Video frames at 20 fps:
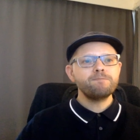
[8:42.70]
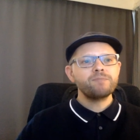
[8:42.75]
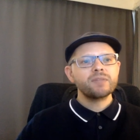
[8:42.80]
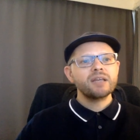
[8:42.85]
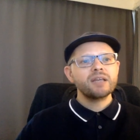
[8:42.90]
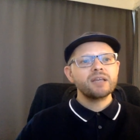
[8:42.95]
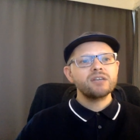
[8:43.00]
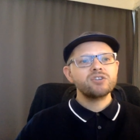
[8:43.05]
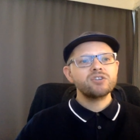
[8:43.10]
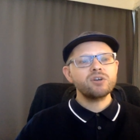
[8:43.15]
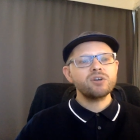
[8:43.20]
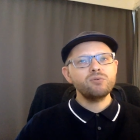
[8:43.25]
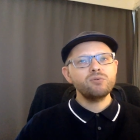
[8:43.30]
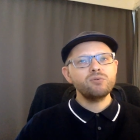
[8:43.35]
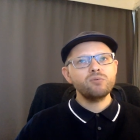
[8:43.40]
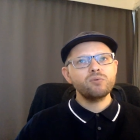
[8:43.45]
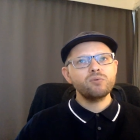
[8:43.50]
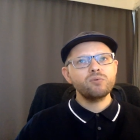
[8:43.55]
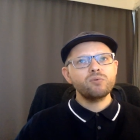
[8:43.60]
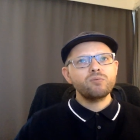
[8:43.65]

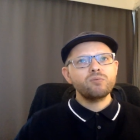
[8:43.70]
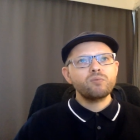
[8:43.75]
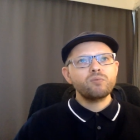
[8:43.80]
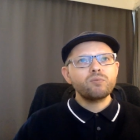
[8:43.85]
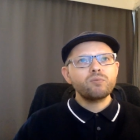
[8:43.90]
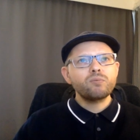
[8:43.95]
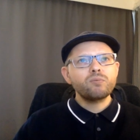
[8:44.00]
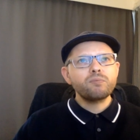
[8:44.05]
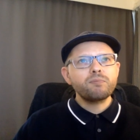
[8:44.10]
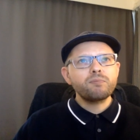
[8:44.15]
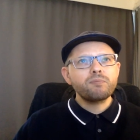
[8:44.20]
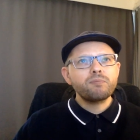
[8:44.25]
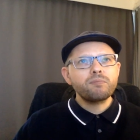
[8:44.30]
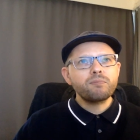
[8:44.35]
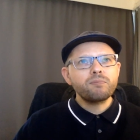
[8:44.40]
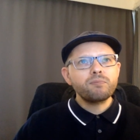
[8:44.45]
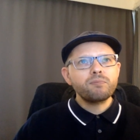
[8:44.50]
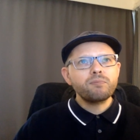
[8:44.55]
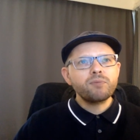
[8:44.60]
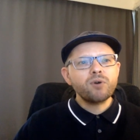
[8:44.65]
So
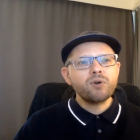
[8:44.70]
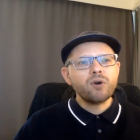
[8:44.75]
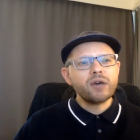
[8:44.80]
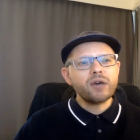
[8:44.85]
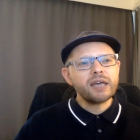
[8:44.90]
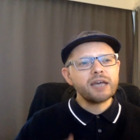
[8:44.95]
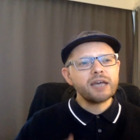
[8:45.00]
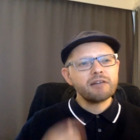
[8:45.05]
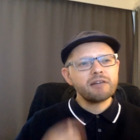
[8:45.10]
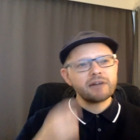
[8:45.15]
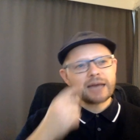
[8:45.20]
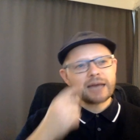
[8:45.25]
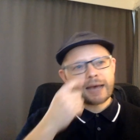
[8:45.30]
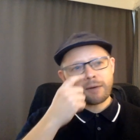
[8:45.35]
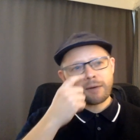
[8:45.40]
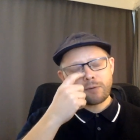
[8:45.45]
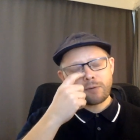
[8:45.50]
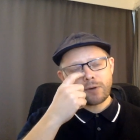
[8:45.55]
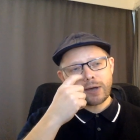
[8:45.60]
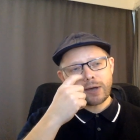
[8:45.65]
got here an
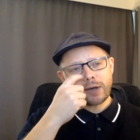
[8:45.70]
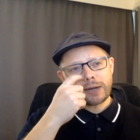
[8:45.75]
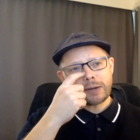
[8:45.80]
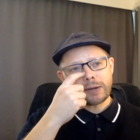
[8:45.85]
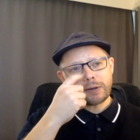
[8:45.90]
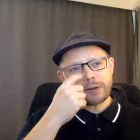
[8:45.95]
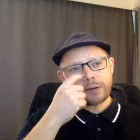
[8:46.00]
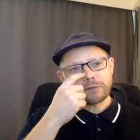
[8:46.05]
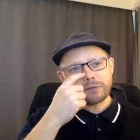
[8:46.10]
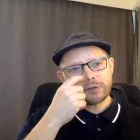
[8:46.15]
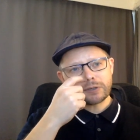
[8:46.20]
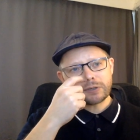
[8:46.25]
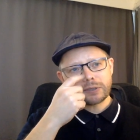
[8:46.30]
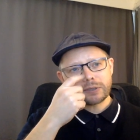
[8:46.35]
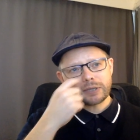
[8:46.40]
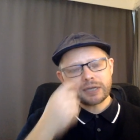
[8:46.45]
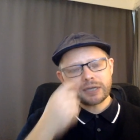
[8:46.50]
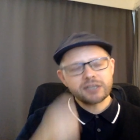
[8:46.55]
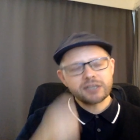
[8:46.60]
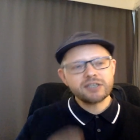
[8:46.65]
outline of a
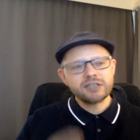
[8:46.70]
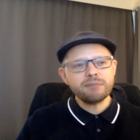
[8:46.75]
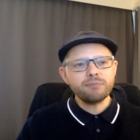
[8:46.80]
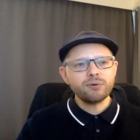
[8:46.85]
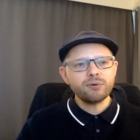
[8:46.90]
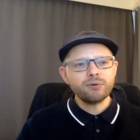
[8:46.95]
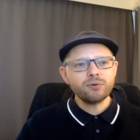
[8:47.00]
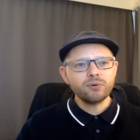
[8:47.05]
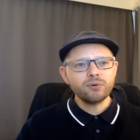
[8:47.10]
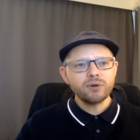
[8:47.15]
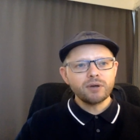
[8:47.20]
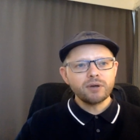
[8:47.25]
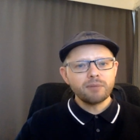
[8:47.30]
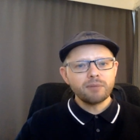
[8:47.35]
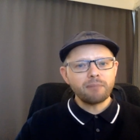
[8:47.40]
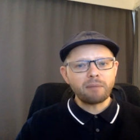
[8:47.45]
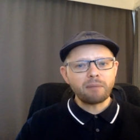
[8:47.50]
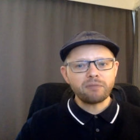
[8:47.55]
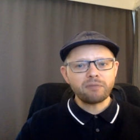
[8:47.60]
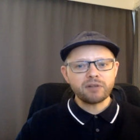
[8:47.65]
simple
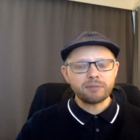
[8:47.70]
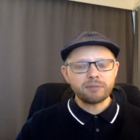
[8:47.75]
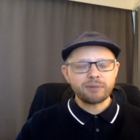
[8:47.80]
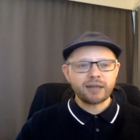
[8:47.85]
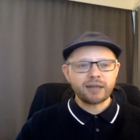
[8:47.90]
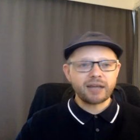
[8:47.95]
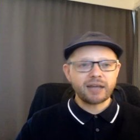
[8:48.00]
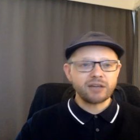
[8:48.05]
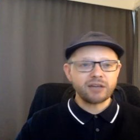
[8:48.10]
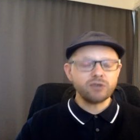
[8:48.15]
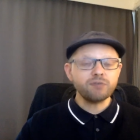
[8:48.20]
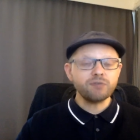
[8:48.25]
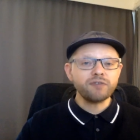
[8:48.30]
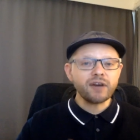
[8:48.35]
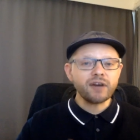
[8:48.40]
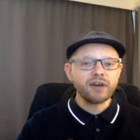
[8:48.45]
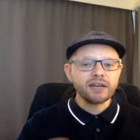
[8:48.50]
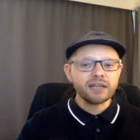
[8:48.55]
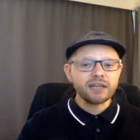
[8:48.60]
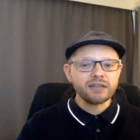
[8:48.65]
monthly plan. You'll
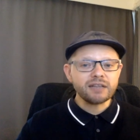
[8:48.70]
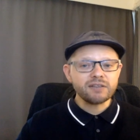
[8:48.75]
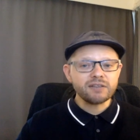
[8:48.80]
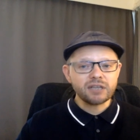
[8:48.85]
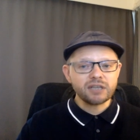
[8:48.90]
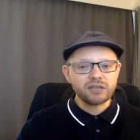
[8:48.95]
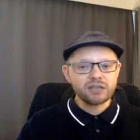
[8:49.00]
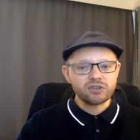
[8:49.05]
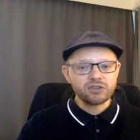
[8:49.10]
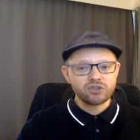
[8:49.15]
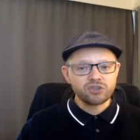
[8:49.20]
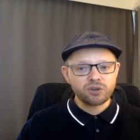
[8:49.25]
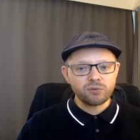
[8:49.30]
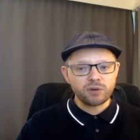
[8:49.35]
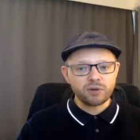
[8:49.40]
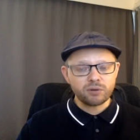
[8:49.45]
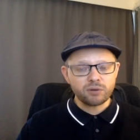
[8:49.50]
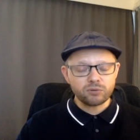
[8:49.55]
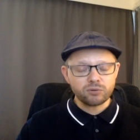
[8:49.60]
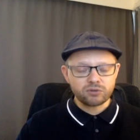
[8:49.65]
find it in the show
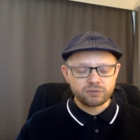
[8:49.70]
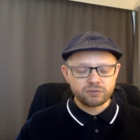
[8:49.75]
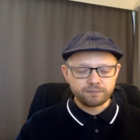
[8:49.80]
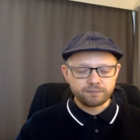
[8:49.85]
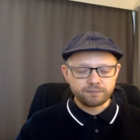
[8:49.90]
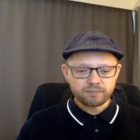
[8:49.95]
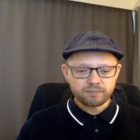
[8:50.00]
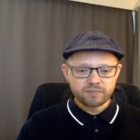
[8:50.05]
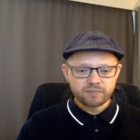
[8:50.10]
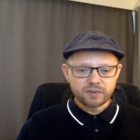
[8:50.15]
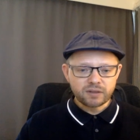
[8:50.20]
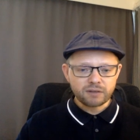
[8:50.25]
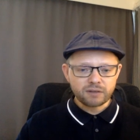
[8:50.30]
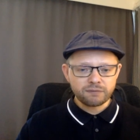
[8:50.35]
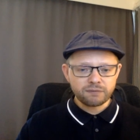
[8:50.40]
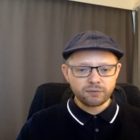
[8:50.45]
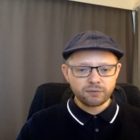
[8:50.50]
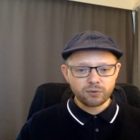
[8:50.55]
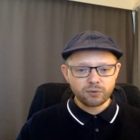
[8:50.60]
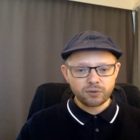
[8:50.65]
notes
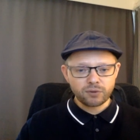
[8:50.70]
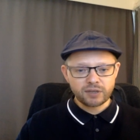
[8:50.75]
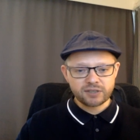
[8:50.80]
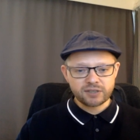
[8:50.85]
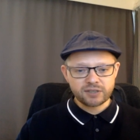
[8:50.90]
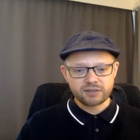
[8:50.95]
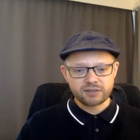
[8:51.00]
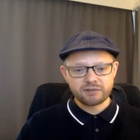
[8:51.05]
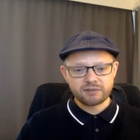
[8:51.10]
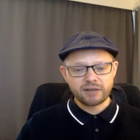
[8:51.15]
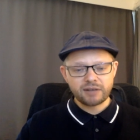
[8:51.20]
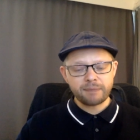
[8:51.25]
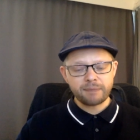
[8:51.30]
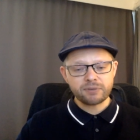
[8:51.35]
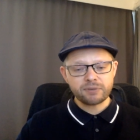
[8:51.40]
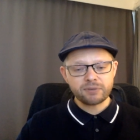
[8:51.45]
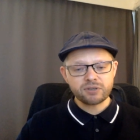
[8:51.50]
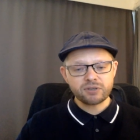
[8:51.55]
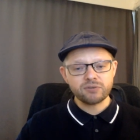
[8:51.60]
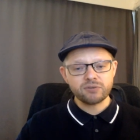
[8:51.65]
for this
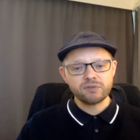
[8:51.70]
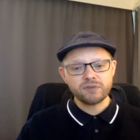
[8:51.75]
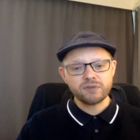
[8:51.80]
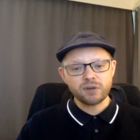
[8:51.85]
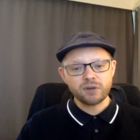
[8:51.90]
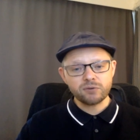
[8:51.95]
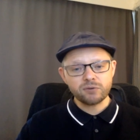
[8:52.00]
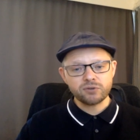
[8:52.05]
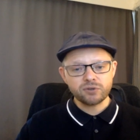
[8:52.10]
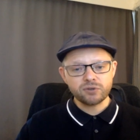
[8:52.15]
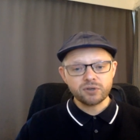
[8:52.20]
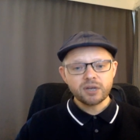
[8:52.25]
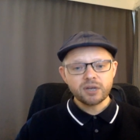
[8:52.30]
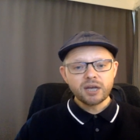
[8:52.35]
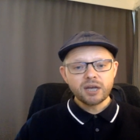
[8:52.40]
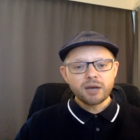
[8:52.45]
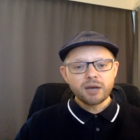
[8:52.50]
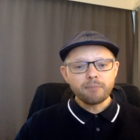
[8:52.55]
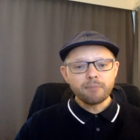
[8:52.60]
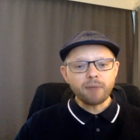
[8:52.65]
episode. So if you go to
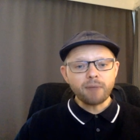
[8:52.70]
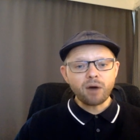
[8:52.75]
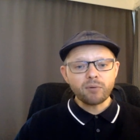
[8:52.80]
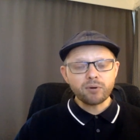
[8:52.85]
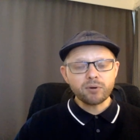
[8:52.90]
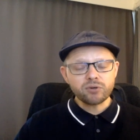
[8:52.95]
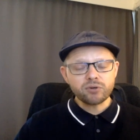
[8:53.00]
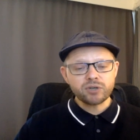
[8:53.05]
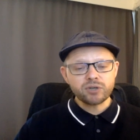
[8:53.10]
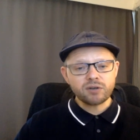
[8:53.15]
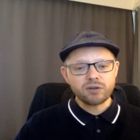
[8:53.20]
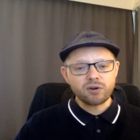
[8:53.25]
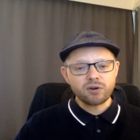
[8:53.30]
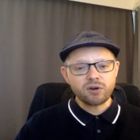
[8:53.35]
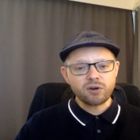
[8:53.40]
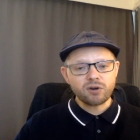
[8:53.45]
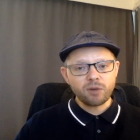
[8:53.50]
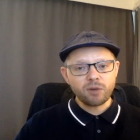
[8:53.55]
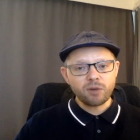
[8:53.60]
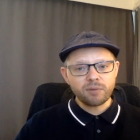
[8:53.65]

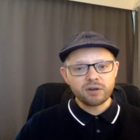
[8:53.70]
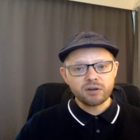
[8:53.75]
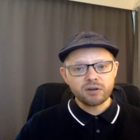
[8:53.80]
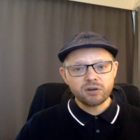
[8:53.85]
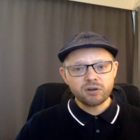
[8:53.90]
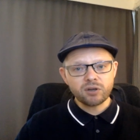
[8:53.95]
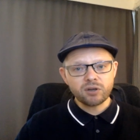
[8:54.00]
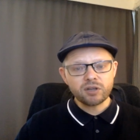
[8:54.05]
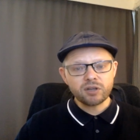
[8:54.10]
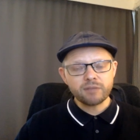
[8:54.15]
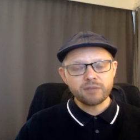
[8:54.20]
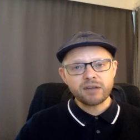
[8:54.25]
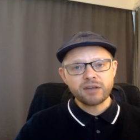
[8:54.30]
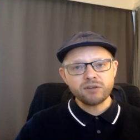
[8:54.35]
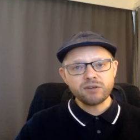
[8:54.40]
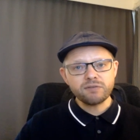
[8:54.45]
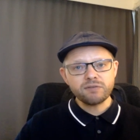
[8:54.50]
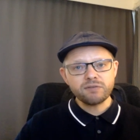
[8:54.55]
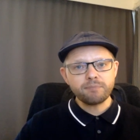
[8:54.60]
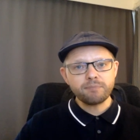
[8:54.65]
markwiltshire.com and look at the
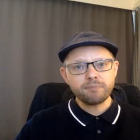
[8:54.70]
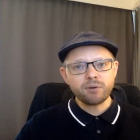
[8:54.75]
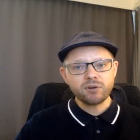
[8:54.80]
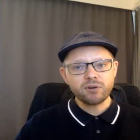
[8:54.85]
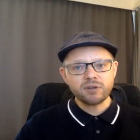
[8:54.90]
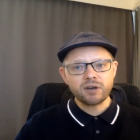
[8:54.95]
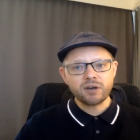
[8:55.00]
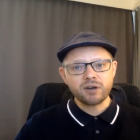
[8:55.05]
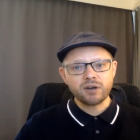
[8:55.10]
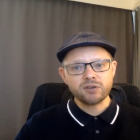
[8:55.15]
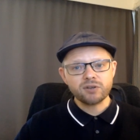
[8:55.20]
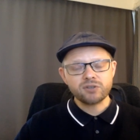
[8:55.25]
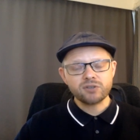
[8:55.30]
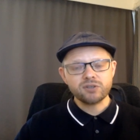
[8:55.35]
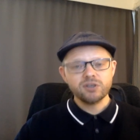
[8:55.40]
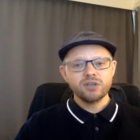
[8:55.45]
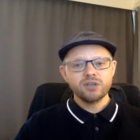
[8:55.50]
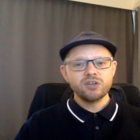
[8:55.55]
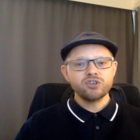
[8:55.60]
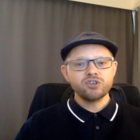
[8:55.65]
menu for podcast
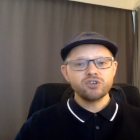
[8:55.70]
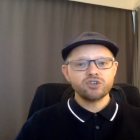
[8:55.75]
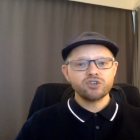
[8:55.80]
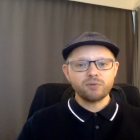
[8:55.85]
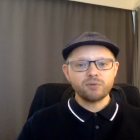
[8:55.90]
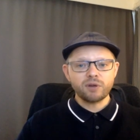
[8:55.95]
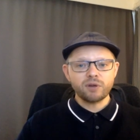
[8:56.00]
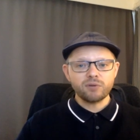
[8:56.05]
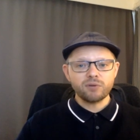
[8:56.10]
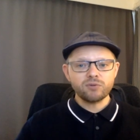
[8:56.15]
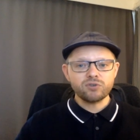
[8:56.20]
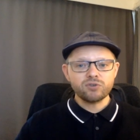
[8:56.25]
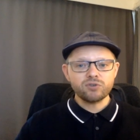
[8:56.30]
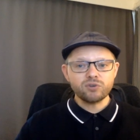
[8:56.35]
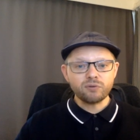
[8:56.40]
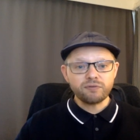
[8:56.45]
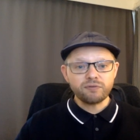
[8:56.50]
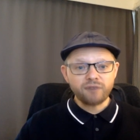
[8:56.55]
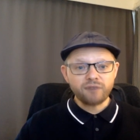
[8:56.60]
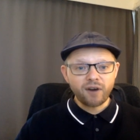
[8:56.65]
show notes, you'll
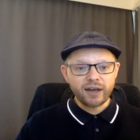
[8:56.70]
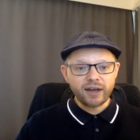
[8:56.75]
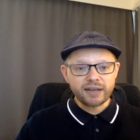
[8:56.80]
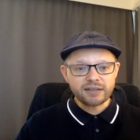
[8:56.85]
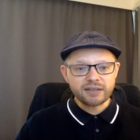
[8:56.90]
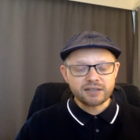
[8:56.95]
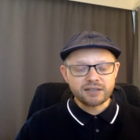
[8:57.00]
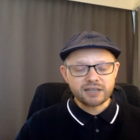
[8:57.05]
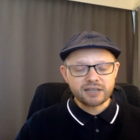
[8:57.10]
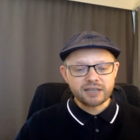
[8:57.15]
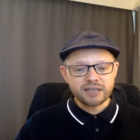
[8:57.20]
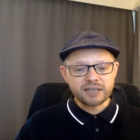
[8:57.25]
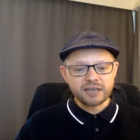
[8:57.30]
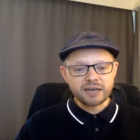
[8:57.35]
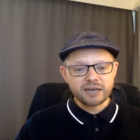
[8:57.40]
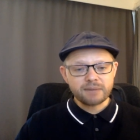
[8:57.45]
find the